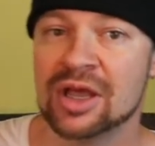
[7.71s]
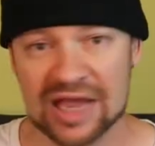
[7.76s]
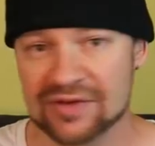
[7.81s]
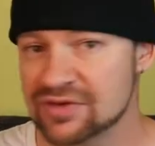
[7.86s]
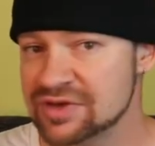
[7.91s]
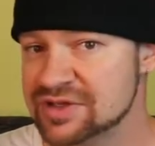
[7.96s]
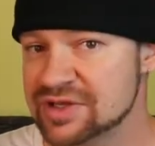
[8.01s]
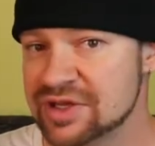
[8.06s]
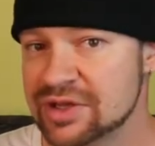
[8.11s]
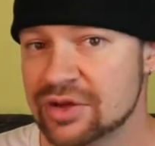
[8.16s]

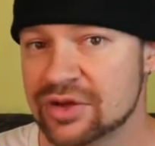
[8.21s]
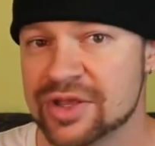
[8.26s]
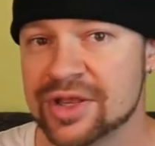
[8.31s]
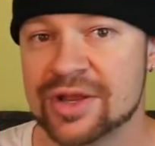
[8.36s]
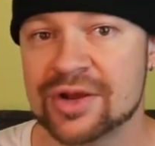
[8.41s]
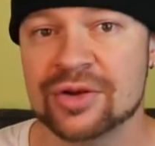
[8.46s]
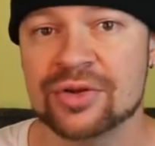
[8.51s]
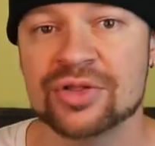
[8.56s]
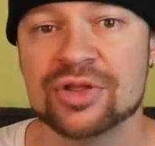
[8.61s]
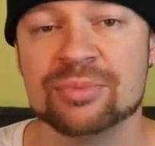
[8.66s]
Every single
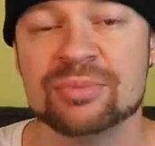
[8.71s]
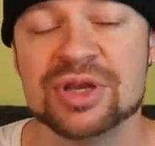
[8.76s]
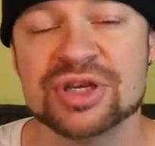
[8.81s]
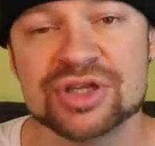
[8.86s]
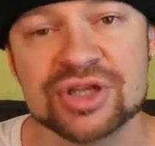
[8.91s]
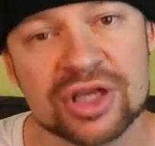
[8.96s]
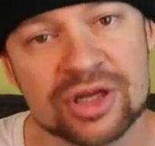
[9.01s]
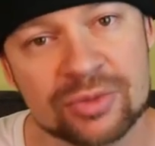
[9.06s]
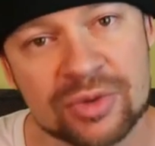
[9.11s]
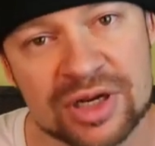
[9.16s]
year, the
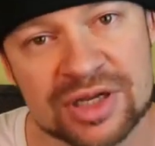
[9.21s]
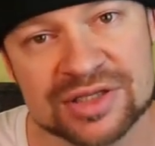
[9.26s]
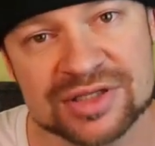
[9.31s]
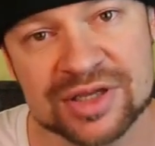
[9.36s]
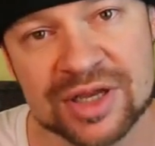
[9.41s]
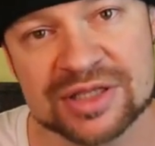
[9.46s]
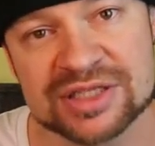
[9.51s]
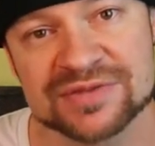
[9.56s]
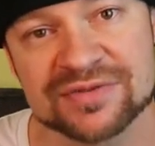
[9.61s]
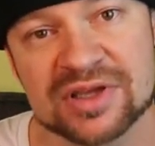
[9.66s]
Michigan
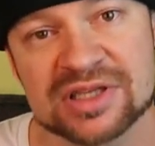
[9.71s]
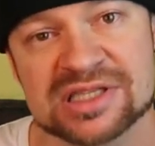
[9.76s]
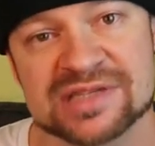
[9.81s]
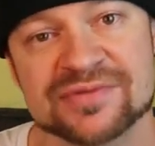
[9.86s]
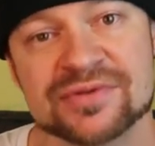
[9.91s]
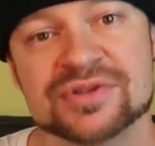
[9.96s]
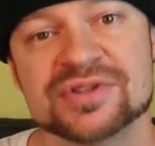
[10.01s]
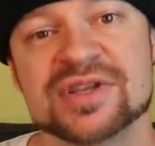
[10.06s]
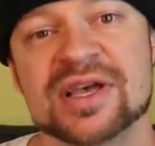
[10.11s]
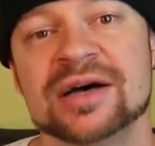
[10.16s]
Renaissance
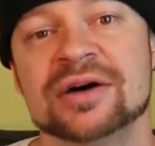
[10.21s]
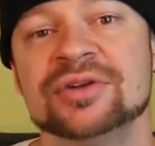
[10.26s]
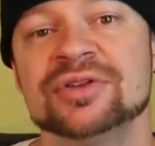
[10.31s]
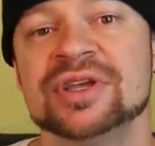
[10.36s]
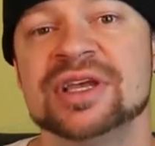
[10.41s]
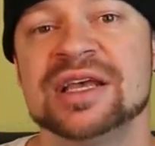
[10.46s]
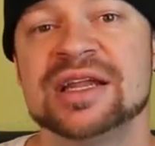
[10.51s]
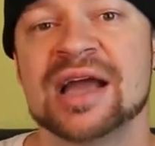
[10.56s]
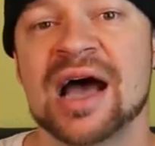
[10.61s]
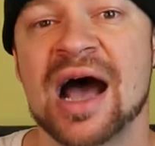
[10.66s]
Festival is
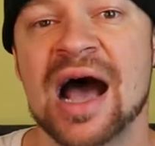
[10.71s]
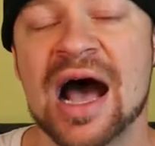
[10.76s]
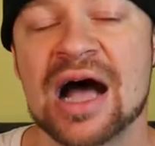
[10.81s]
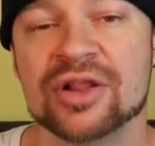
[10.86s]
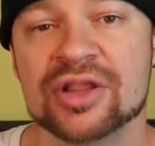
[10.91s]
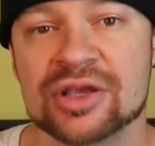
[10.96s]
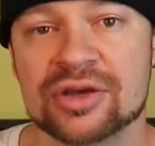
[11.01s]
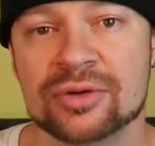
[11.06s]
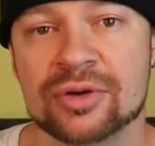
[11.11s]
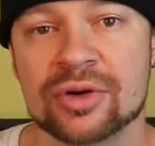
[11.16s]
held in
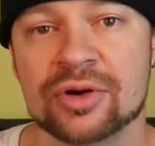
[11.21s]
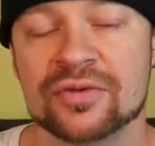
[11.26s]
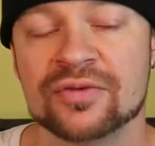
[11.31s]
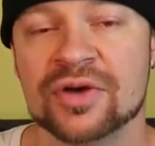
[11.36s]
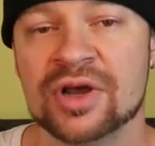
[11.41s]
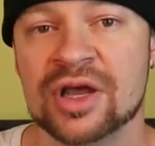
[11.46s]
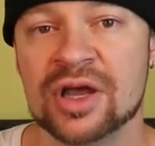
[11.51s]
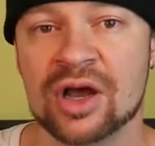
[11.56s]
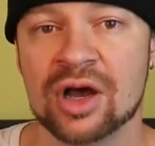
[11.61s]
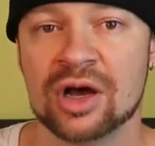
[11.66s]
Hollygrove,